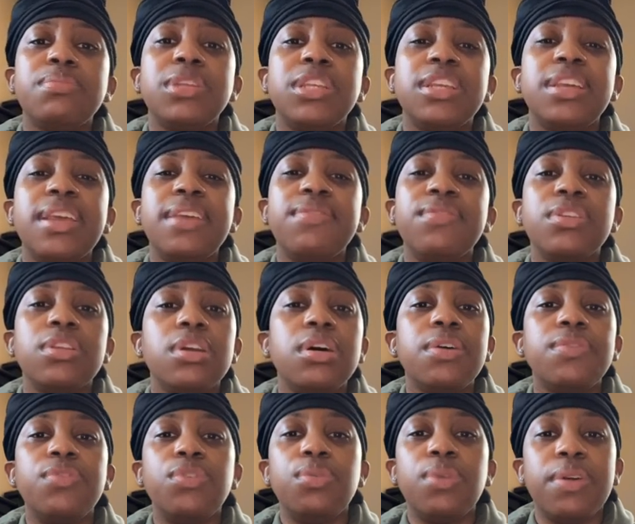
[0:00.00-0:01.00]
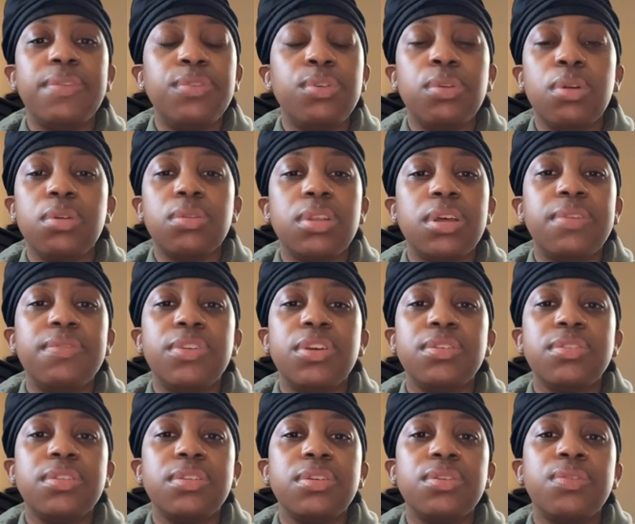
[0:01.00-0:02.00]
to even love you if you don't love
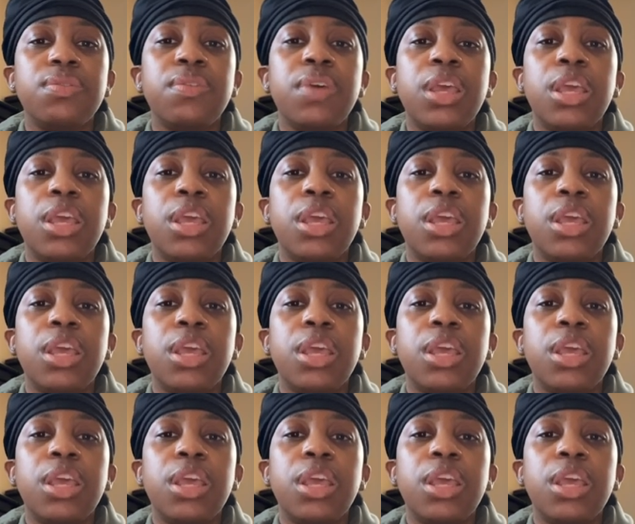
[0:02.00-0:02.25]
yourself.